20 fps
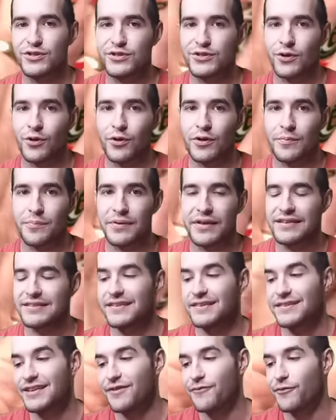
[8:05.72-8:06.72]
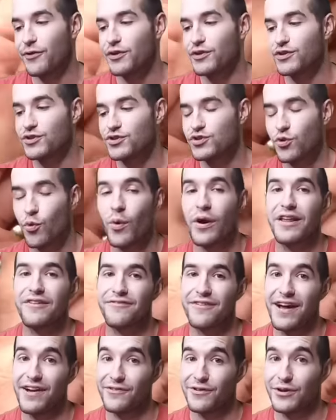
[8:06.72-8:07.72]
just sold in P S A ten for
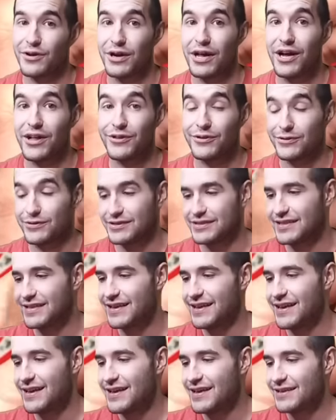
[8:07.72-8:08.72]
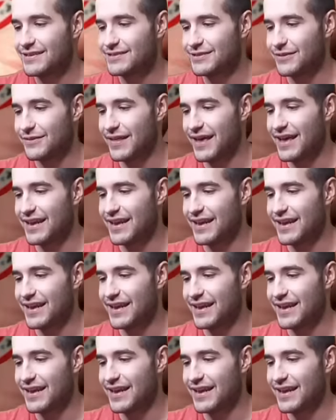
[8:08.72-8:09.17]
twenty-five hundred dollars. So